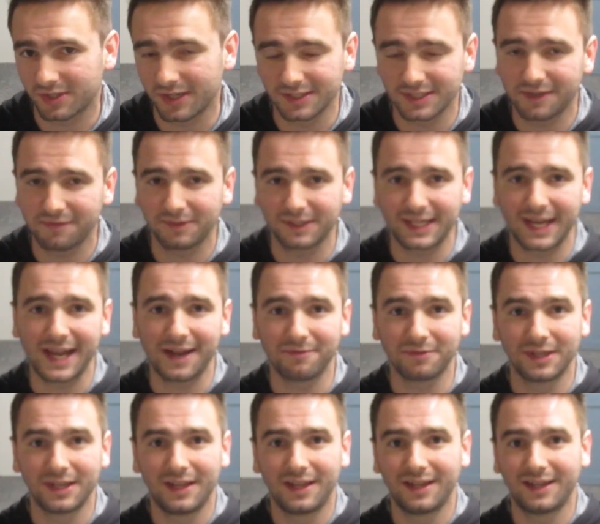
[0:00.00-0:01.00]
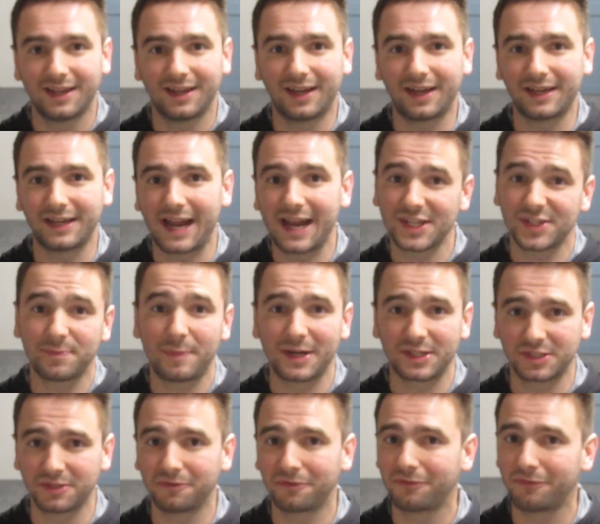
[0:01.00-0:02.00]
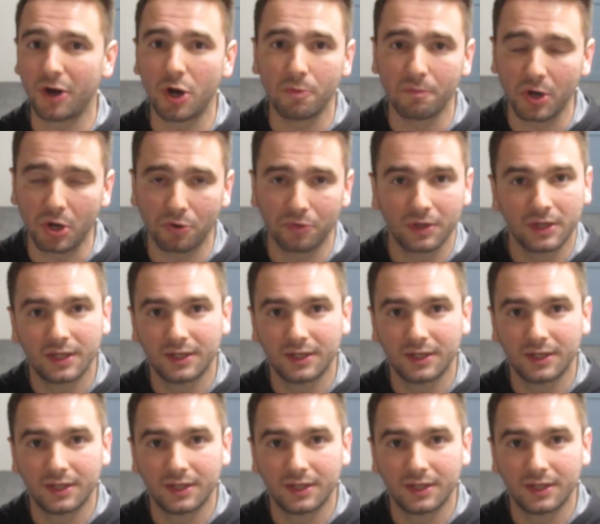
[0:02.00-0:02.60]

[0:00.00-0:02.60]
I definitely have an aspect of FOMO.